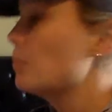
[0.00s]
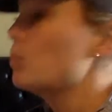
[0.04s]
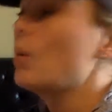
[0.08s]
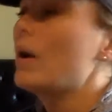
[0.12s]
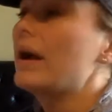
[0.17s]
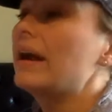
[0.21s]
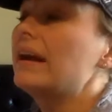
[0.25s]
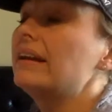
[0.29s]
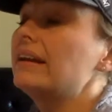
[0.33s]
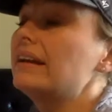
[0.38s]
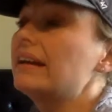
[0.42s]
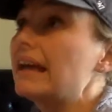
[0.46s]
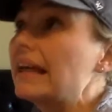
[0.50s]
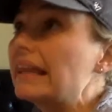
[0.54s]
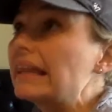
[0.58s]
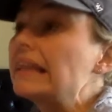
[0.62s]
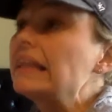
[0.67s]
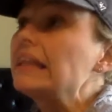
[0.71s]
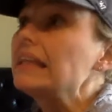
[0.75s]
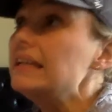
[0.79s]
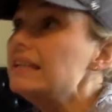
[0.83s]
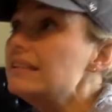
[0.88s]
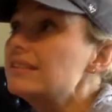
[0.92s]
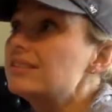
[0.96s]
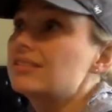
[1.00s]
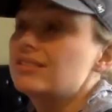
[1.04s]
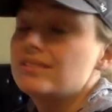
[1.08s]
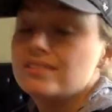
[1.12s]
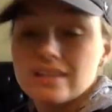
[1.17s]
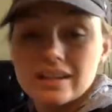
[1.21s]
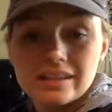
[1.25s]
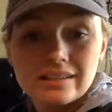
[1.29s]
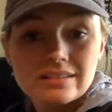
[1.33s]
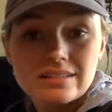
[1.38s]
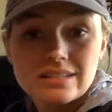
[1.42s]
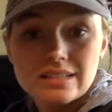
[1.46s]
waiting at least
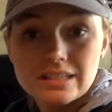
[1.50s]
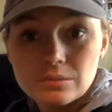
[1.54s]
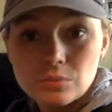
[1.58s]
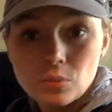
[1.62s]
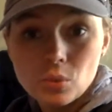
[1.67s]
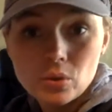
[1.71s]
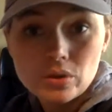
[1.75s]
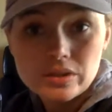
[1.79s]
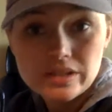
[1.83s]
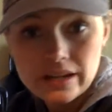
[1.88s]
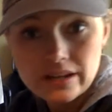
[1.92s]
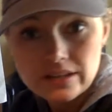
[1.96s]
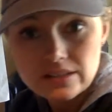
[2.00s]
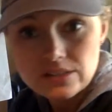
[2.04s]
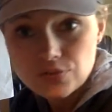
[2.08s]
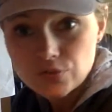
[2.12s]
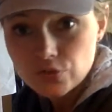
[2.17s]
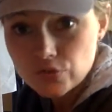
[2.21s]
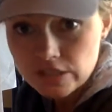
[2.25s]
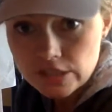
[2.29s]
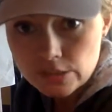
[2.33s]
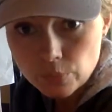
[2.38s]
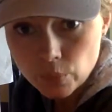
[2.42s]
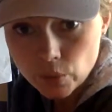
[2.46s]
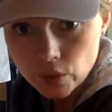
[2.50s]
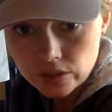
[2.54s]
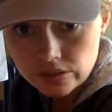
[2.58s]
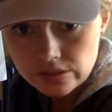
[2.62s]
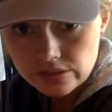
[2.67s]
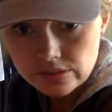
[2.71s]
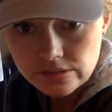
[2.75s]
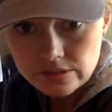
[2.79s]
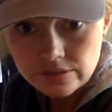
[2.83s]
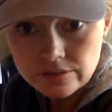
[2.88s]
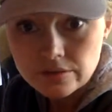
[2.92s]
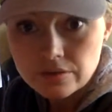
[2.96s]
19 more days for these
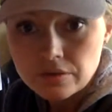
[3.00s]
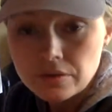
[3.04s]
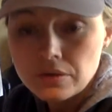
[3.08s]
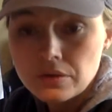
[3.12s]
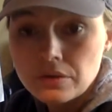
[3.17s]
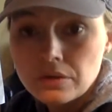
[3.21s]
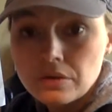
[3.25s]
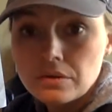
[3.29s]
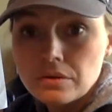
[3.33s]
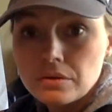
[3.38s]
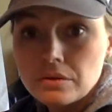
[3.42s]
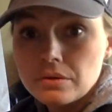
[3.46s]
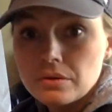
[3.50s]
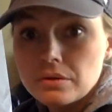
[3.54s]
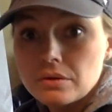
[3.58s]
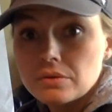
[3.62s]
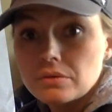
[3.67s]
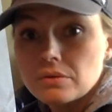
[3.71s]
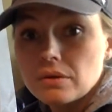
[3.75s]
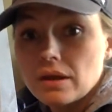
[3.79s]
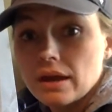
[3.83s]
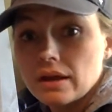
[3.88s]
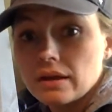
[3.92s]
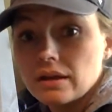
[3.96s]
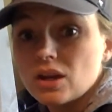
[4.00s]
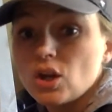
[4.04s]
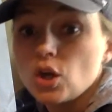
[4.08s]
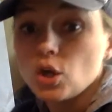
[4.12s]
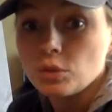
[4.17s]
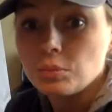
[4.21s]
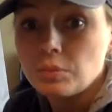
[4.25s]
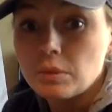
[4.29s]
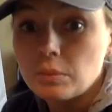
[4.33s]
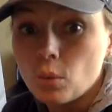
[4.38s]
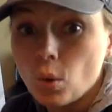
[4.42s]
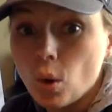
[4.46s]
books. Okay, it
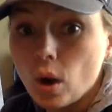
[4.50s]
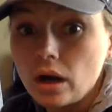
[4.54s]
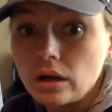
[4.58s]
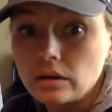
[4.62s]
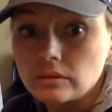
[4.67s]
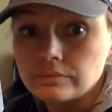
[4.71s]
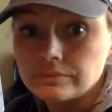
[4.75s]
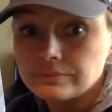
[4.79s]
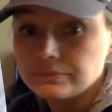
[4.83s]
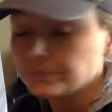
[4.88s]
could be more.